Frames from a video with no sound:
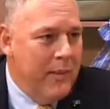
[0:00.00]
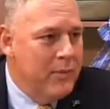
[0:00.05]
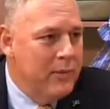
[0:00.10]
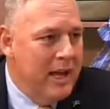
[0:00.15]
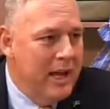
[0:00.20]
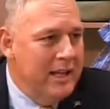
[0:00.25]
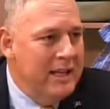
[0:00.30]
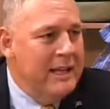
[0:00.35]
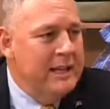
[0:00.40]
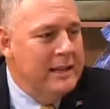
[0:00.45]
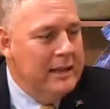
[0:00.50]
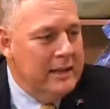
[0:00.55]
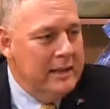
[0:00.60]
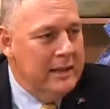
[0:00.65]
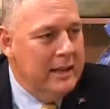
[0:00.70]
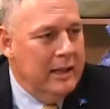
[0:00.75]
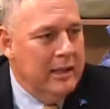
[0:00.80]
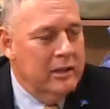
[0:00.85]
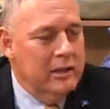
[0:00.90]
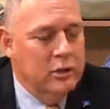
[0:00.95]
anything
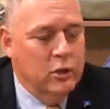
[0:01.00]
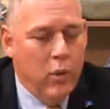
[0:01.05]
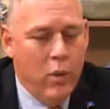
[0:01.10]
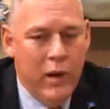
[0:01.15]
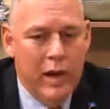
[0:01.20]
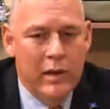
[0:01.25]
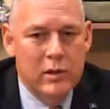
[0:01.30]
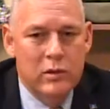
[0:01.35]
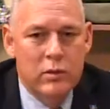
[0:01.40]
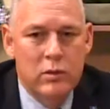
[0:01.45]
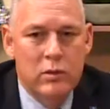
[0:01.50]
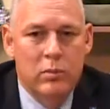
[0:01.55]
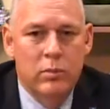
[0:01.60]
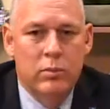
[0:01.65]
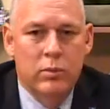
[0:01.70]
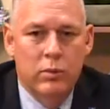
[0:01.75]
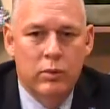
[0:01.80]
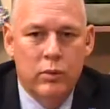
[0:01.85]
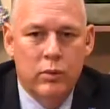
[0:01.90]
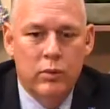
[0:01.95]
that's going to
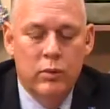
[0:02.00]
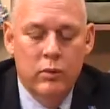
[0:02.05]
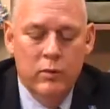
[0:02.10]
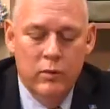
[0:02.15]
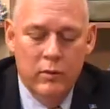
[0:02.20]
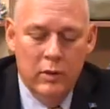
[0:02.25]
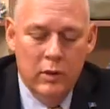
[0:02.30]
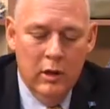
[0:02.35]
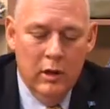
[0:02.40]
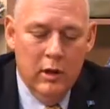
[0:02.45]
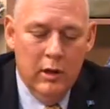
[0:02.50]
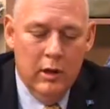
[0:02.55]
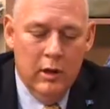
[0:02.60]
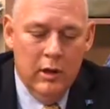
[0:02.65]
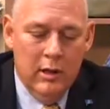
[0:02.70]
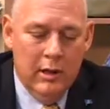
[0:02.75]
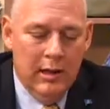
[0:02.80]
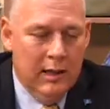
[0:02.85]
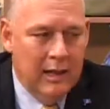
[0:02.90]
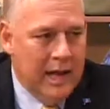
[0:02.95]
improve
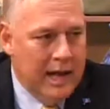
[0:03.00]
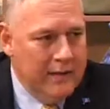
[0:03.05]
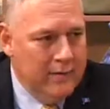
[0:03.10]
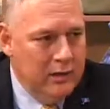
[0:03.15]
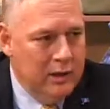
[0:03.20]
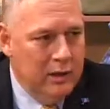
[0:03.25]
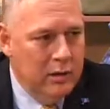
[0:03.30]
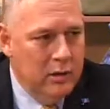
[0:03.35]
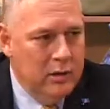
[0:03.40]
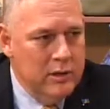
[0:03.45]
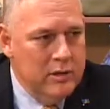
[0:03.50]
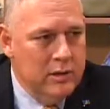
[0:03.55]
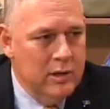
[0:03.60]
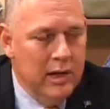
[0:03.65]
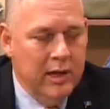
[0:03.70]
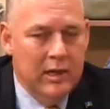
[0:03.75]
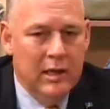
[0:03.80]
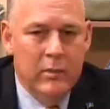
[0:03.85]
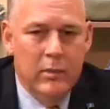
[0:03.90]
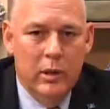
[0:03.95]
the livelihoods
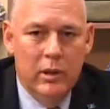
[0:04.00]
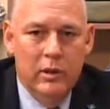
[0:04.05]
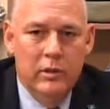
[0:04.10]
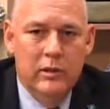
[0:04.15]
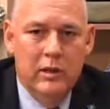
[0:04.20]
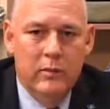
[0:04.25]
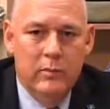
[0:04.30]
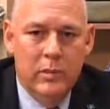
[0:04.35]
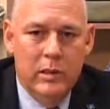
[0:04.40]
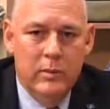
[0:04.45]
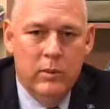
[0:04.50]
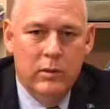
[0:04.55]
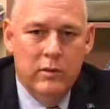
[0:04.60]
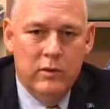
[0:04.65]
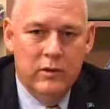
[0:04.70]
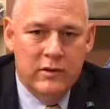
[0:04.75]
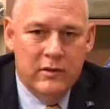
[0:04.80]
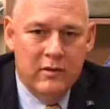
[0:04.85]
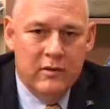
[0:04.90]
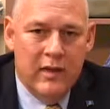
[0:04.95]
and the ability of people
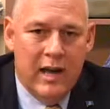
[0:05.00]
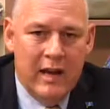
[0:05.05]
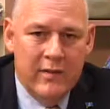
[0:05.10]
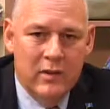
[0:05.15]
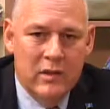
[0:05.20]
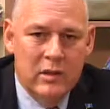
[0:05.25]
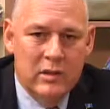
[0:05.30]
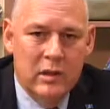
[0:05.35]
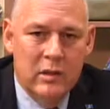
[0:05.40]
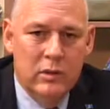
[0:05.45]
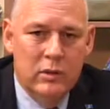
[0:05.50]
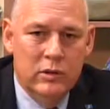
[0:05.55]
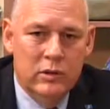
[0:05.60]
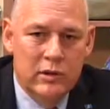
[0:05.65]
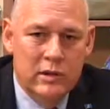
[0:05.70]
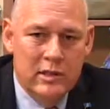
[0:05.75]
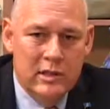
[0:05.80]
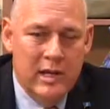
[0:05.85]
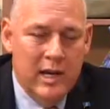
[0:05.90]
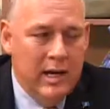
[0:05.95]
to survive in St. Lucia
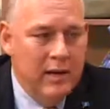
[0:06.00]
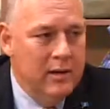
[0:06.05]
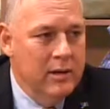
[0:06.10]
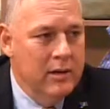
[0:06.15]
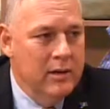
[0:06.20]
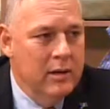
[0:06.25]
today.